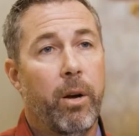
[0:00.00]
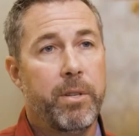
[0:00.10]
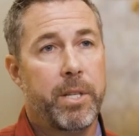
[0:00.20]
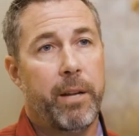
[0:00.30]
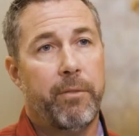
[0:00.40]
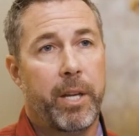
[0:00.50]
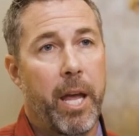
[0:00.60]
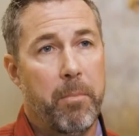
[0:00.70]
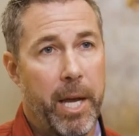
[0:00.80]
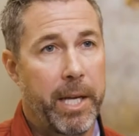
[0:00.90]
always
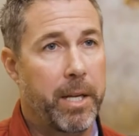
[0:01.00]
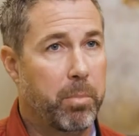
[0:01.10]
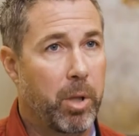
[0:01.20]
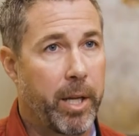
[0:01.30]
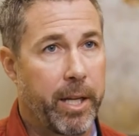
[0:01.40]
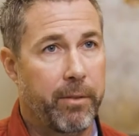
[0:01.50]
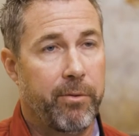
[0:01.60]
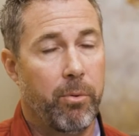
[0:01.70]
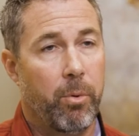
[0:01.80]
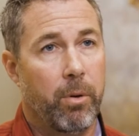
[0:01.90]
advocate making a plan
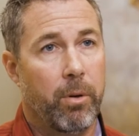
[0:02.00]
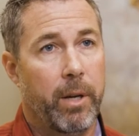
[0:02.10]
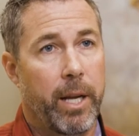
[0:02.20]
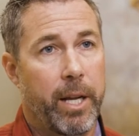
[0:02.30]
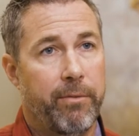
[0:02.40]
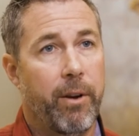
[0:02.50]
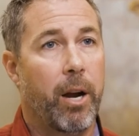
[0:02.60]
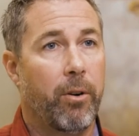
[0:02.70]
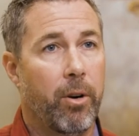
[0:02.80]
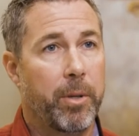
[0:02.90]
for a
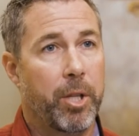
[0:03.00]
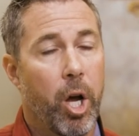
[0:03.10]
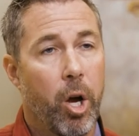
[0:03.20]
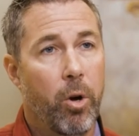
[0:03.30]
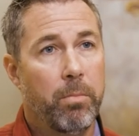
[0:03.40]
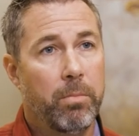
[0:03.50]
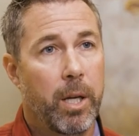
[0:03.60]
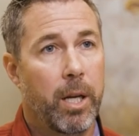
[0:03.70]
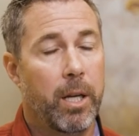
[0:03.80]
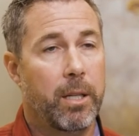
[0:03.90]
firearm in the home,
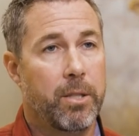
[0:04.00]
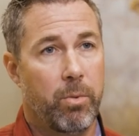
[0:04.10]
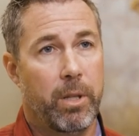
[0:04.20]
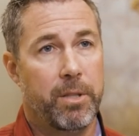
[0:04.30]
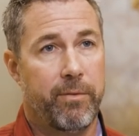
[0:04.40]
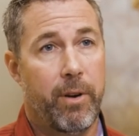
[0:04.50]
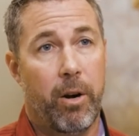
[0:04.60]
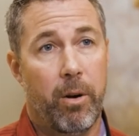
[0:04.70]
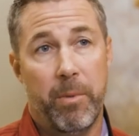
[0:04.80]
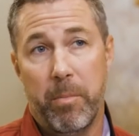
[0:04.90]
as well as a
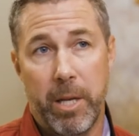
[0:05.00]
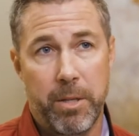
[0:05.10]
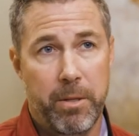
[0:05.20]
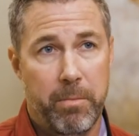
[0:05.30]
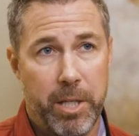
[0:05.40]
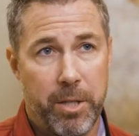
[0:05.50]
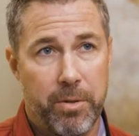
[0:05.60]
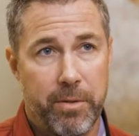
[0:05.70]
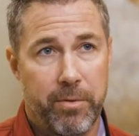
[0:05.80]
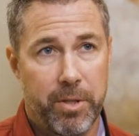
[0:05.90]
firearm that may be
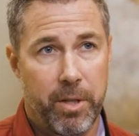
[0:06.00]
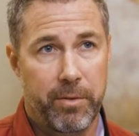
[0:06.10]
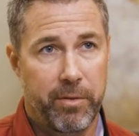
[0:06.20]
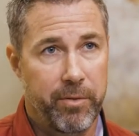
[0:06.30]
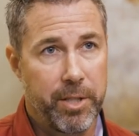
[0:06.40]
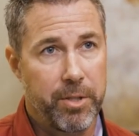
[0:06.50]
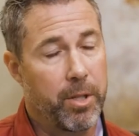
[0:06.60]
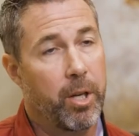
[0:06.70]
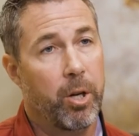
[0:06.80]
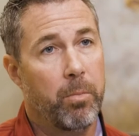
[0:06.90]
used for self-defense
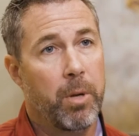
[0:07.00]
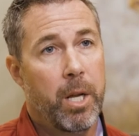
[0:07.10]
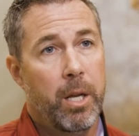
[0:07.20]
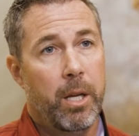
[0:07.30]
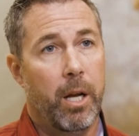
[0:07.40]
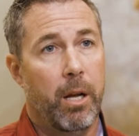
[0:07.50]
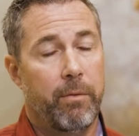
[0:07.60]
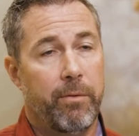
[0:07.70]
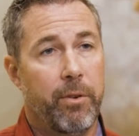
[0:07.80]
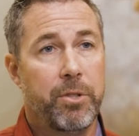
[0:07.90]
in the home.
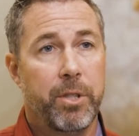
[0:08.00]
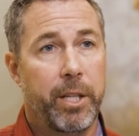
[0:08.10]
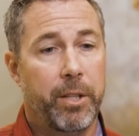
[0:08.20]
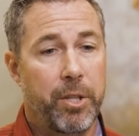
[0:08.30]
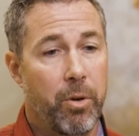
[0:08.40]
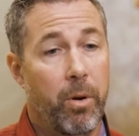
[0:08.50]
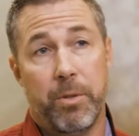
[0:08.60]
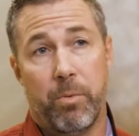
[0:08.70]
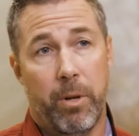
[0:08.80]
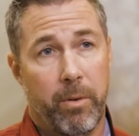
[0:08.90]
First thing that you
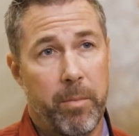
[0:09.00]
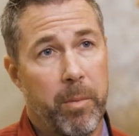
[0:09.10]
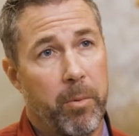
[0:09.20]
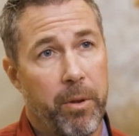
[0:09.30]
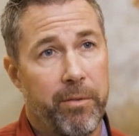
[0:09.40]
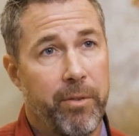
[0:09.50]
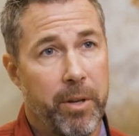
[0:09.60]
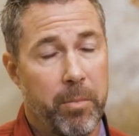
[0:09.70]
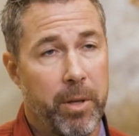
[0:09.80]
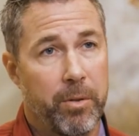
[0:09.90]
always want to remember are the
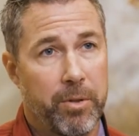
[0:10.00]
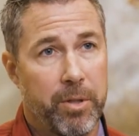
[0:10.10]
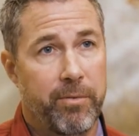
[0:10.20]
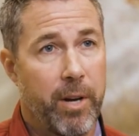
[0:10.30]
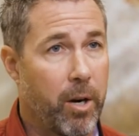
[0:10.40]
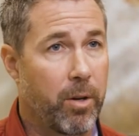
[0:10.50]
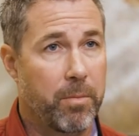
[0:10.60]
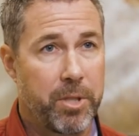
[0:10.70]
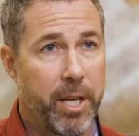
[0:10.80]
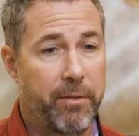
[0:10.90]
fundamentals of
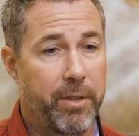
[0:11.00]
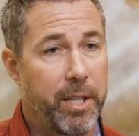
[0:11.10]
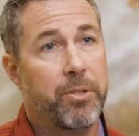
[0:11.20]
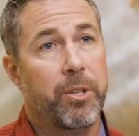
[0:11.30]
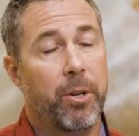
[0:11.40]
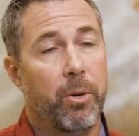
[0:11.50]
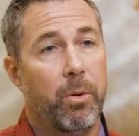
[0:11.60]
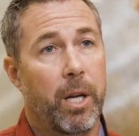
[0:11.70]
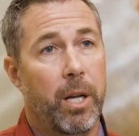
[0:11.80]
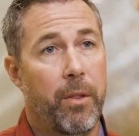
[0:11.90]
firearm safety.
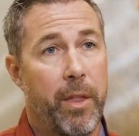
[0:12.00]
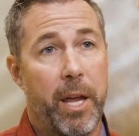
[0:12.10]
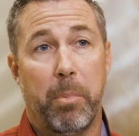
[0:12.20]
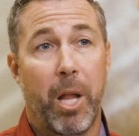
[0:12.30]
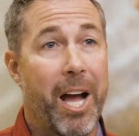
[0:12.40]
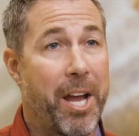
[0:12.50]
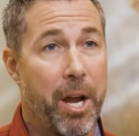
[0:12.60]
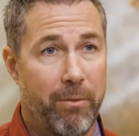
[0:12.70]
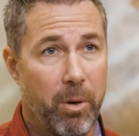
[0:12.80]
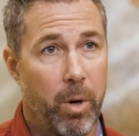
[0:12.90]
So they apply
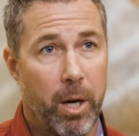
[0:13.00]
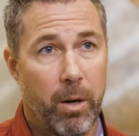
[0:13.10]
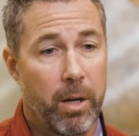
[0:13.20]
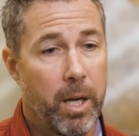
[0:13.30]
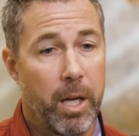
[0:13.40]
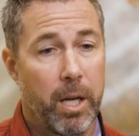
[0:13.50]
everywhere.